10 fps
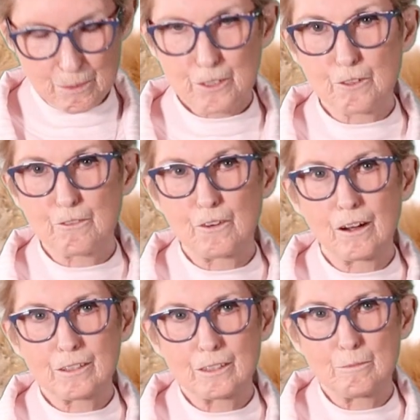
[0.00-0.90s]
Mr.
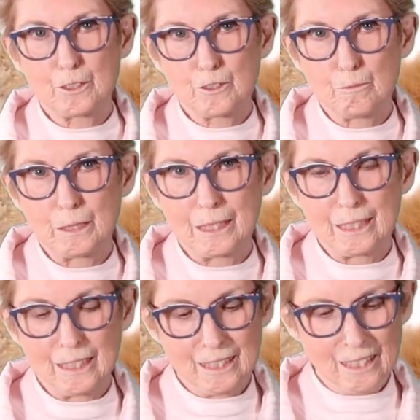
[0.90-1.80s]
Fox and Mr.
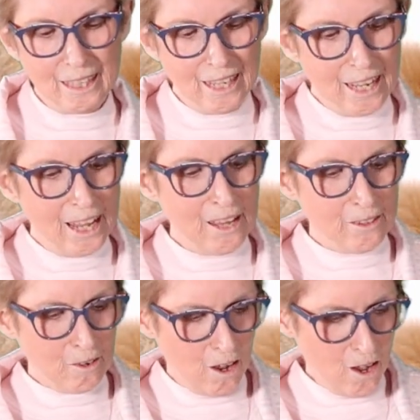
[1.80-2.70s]
Bunny. And
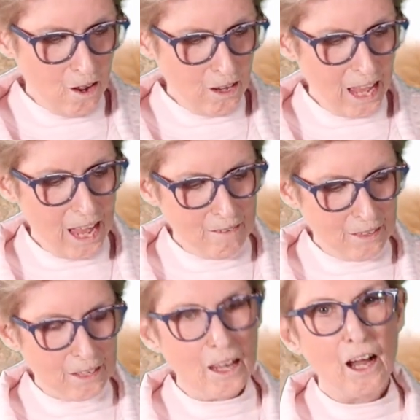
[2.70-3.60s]
they're all
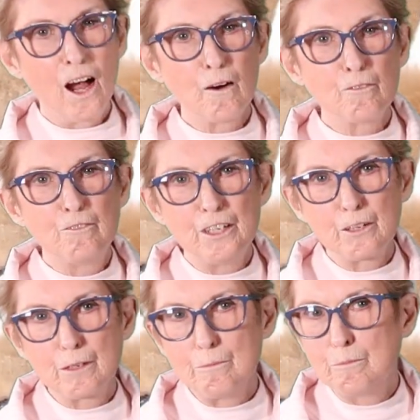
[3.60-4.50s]
having a very